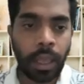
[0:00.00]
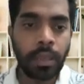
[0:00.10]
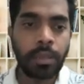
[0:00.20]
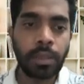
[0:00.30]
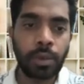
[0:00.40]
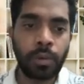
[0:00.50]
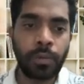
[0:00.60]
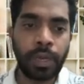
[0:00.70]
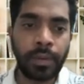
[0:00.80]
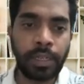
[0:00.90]
So
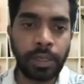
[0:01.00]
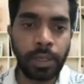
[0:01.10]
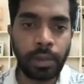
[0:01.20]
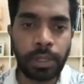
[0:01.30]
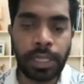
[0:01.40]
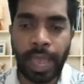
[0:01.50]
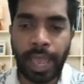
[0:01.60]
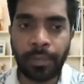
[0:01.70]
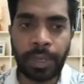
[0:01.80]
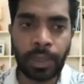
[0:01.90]
when I introduced the
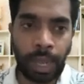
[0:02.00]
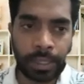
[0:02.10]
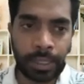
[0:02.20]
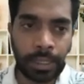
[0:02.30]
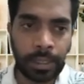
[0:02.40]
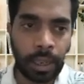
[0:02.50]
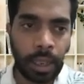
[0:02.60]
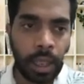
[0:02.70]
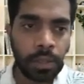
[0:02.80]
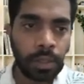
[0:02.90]
egg-based vaccines,
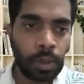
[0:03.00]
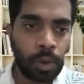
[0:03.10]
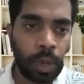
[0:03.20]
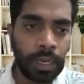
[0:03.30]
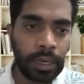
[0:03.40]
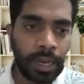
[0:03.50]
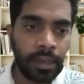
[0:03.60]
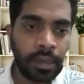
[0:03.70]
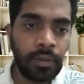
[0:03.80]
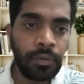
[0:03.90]
so in
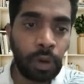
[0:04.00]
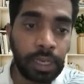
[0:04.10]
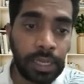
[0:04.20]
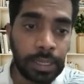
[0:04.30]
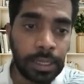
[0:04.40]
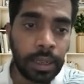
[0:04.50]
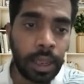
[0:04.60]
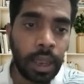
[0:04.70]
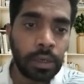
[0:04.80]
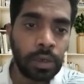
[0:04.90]
1940s
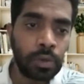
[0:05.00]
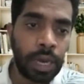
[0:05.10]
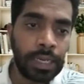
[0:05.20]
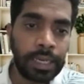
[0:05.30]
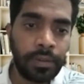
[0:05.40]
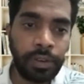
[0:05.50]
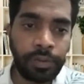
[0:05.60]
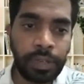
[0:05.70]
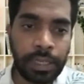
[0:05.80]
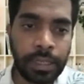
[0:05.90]
to
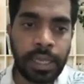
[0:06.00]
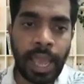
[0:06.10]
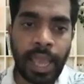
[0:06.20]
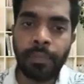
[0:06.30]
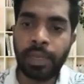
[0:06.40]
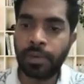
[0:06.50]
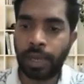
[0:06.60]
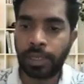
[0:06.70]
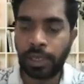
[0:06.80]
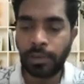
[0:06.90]
1950s, the egg-based
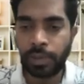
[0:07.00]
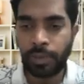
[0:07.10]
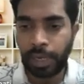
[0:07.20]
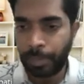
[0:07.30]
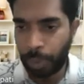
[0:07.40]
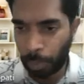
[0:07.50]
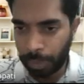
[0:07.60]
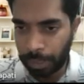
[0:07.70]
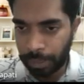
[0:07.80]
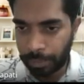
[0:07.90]
vaccine was very
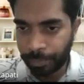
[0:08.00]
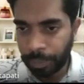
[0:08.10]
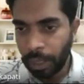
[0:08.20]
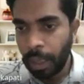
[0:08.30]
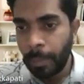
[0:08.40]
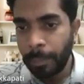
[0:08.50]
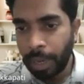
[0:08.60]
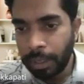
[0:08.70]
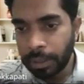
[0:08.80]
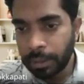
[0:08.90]
prominent.
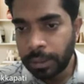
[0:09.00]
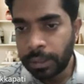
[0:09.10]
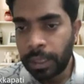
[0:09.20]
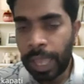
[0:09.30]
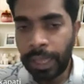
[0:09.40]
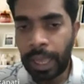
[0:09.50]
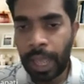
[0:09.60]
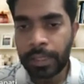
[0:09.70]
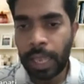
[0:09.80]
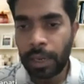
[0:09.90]
But egg
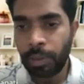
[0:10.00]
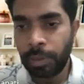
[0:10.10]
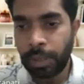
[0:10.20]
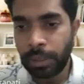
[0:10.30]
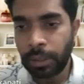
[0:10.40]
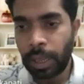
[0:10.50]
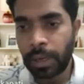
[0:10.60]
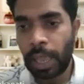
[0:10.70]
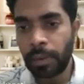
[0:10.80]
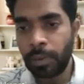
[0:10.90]
has albumin,
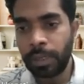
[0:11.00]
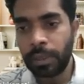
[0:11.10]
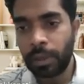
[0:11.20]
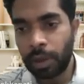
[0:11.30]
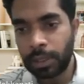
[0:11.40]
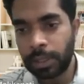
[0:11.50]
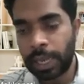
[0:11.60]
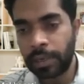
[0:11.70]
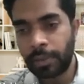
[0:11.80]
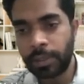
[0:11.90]
and albumin causes
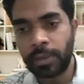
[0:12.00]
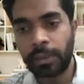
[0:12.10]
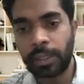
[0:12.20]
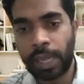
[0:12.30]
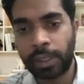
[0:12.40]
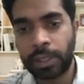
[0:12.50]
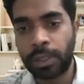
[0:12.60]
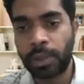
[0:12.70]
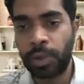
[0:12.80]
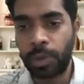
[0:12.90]
adverse drug
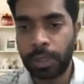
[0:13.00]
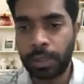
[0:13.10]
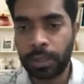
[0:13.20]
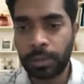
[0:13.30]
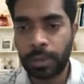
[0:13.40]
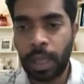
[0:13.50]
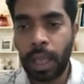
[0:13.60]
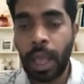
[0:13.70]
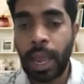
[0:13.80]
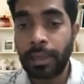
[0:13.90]
reactions to humans.
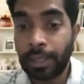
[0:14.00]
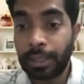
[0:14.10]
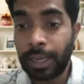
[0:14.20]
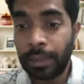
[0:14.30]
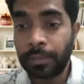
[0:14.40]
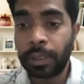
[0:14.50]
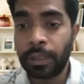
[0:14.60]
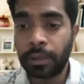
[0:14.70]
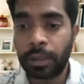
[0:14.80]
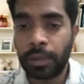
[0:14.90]
At that time,
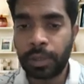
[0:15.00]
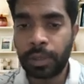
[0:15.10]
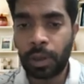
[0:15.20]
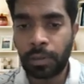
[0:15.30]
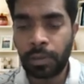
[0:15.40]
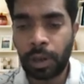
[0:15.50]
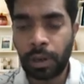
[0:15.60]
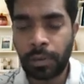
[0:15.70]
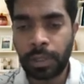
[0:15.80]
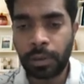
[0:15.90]
there was
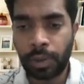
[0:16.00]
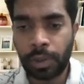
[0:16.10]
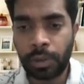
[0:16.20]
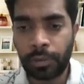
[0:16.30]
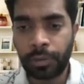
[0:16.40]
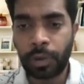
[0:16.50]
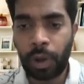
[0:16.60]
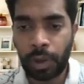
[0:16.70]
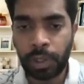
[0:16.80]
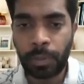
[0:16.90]
always a question of
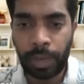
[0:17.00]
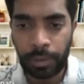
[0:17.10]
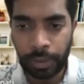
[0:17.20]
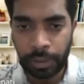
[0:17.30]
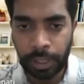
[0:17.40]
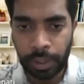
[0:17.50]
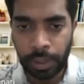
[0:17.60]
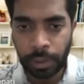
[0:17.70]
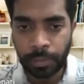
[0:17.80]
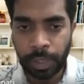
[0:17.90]
cost to benefit
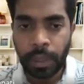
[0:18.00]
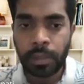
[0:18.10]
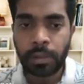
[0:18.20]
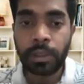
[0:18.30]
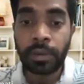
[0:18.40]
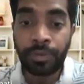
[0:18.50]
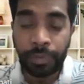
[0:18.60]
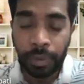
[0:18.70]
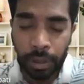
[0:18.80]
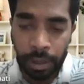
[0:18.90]
ratio. So
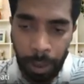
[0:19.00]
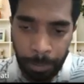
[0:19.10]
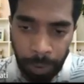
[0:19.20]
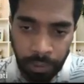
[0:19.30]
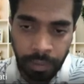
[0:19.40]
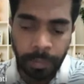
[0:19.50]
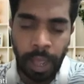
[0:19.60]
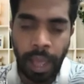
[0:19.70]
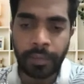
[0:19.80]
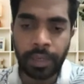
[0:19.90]
apart from
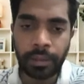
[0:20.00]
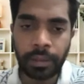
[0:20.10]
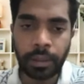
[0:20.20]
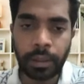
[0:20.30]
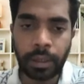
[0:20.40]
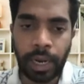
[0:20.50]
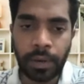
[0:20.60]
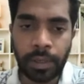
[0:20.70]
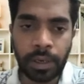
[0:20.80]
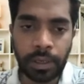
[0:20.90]
having
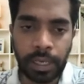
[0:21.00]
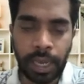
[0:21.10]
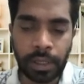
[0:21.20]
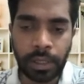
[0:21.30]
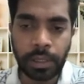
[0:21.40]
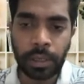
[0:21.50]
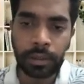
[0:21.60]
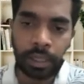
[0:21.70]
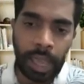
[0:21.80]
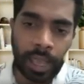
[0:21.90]
adverse drug reactions,
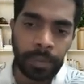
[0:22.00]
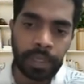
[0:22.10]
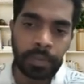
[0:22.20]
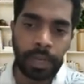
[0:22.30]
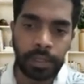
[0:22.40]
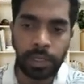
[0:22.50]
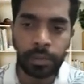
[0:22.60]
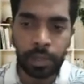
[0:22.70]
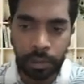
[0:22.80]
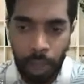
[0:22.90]
the egg-based
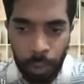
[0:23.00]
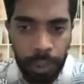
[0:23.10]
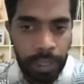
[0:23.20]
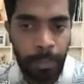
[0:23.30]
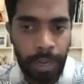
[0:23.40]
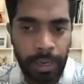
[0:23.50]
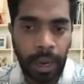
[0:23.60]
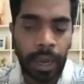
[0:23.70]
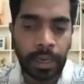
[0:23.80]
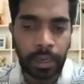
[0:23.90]
vaccines were thoroughly
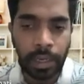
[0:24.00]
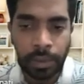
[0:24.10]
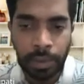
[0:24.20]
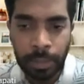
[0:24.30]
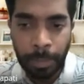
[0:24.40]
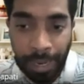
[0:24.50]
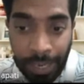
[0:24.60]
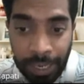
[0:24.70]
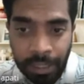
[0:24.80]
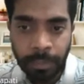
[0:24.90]
made, and it was
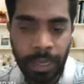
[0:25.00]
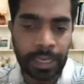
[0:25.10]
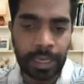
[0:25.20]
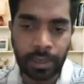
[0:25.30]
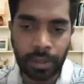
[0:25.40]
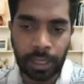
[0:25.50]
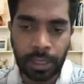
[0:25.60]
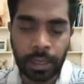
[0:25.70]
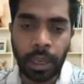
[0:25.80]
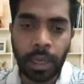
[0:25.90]
mandate in many
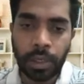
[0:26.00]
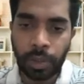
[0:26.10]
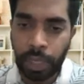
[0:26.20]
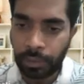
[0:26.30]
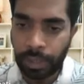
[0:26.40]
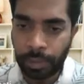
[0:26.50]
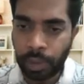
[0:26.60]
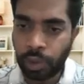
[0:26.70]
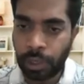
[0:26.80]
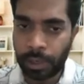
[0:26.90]
countries to give them
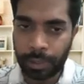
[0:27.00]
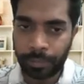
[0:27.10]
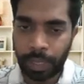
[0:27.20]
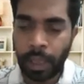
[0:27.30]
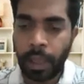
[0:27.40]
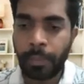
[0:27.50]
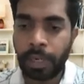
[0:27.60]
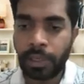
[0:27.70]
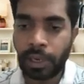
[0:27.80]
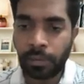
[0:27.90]
to children.
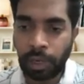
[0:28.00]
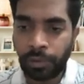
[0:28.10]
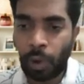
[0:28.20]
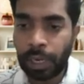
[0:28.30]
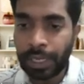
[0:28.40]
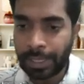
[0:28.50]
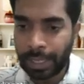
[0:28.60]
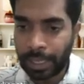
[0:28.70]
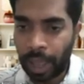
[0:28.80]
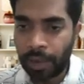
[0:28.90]
But children were falling
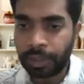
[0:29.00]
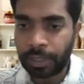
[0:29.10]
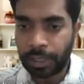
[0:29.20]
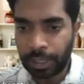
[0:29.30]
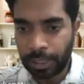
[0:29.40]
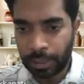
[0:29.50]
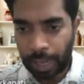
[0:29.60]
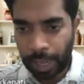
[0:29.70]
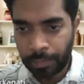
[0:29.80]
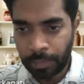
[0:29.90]
sick after a certain
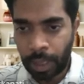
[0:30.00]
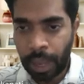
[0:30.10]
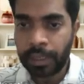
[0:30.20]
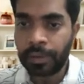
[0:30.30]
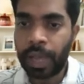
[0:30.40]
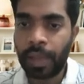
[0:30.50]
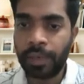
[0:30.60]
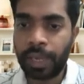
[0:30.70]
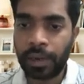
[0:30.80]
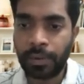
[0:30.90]
time, and they were
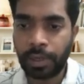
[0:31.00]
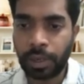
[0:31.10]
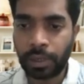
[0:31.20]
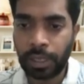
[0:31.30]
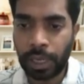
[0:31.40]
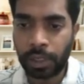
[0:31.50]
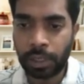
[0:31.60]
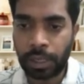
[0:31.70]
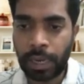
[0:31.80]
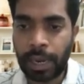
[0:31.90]
having adverse drug
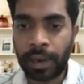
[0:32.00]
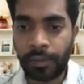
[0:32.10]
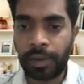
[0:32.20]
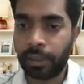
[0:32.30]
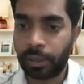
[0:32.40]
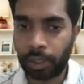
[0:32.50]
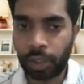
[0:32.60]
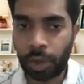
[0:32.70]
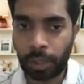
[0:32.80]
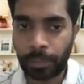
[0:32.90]
reaction and anaphylactic
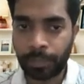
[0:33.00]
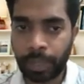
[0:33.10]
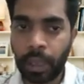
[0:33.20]
shock.